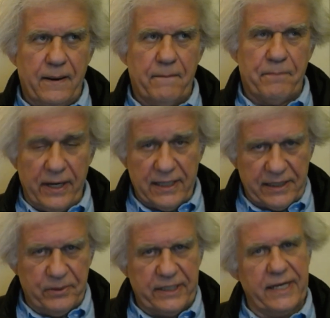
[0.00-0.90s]

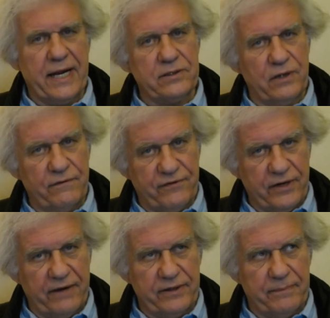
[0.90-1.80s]
Partly we cannot grow
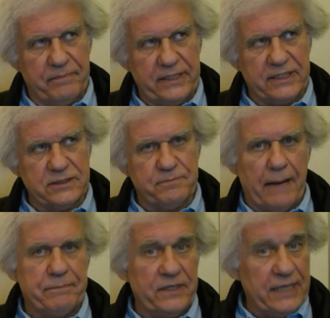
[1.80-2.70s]
forever because
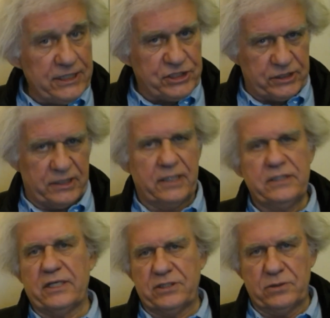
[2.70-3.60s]
population
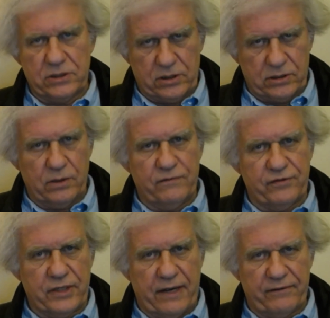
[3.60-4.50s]
doesn't grow
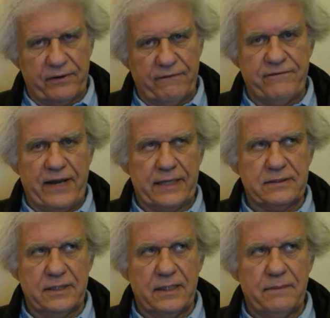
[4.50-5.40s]
forever. In
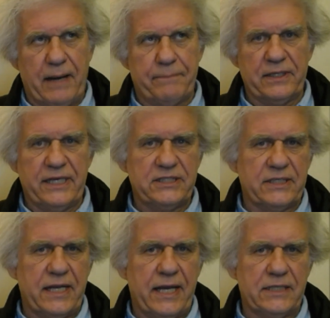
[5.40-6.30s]
fact,
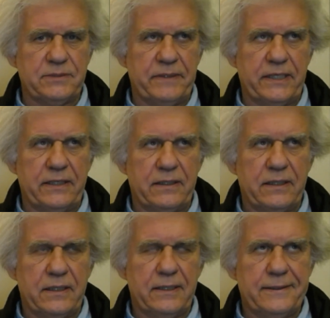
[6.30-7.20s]
population has been
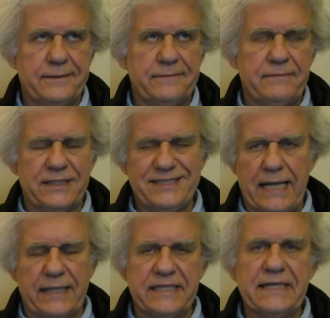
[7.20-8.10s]
it's
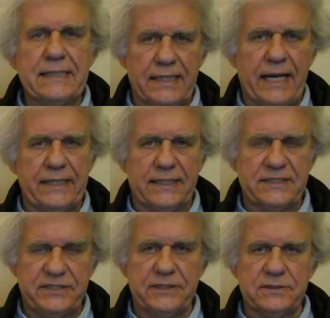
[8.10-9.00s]
not declining,
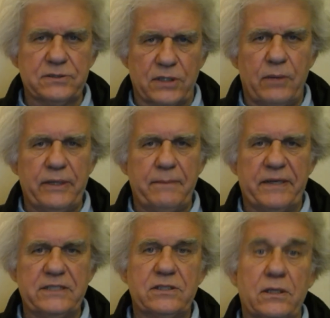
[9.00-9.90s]
it's still growing,
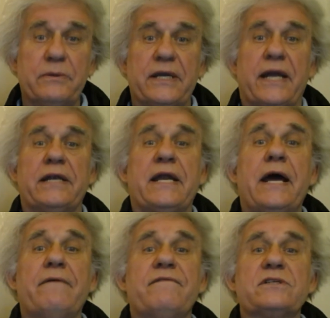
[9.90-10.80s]
but it's growing at an
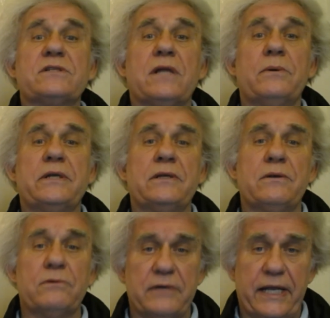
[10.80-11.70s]
ever slower
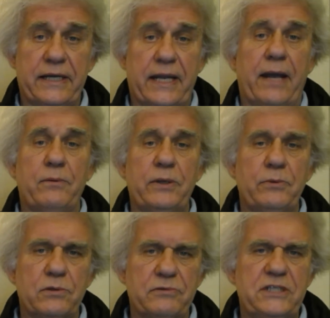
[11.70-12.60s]
rate and we
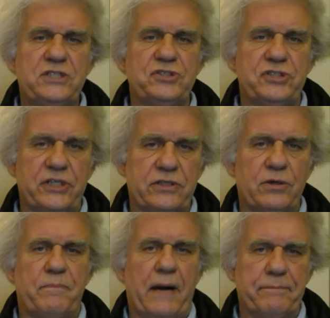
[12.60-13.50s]
will reach
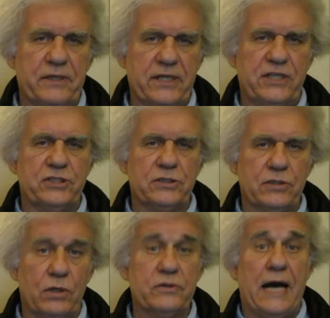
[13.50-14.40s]
zero population
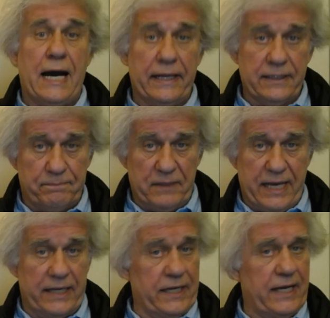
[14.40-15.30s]
growth on the
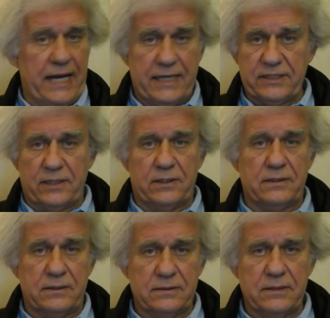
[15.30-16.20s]
planet as a
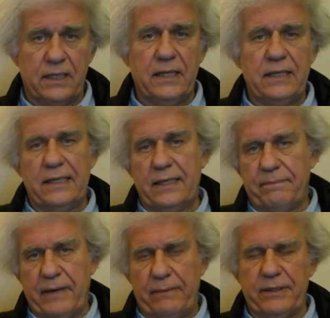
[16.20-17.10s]
whole uh,
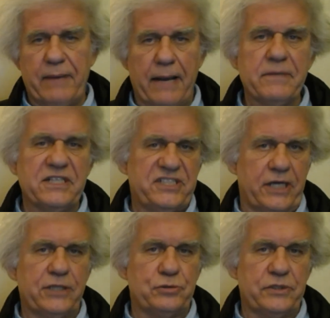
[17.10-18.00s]
probably by mid
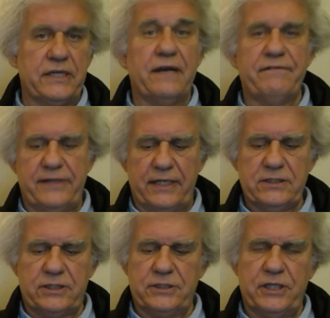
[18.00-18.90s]
century if
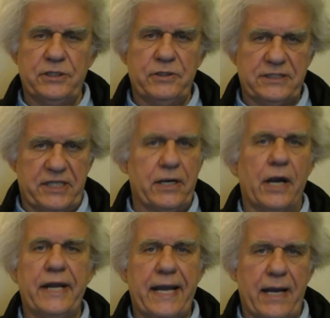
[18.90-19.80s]
things continue as they
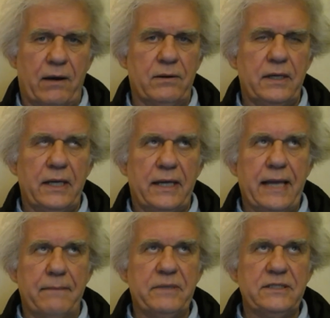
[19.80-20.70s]
are now.
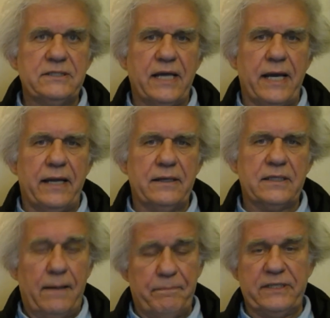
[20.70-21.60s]
That means that
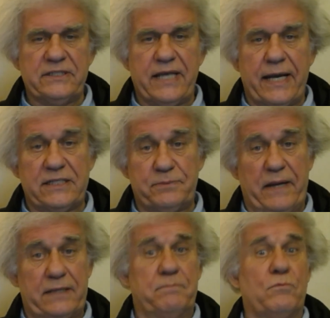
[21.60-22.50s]
companies that
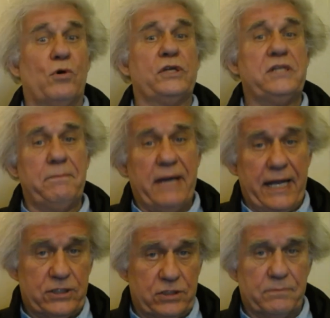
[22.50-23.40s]
expect more
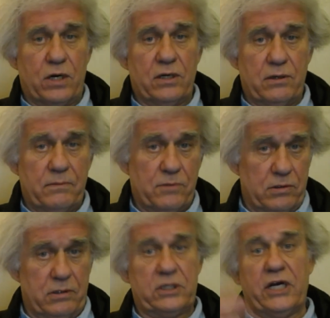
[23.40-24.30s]
demand tomorrow,
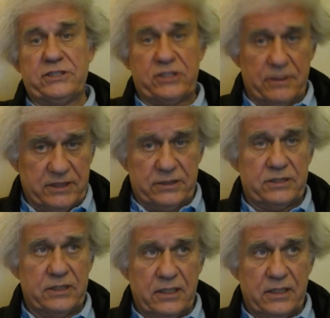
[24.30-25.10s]
more customers,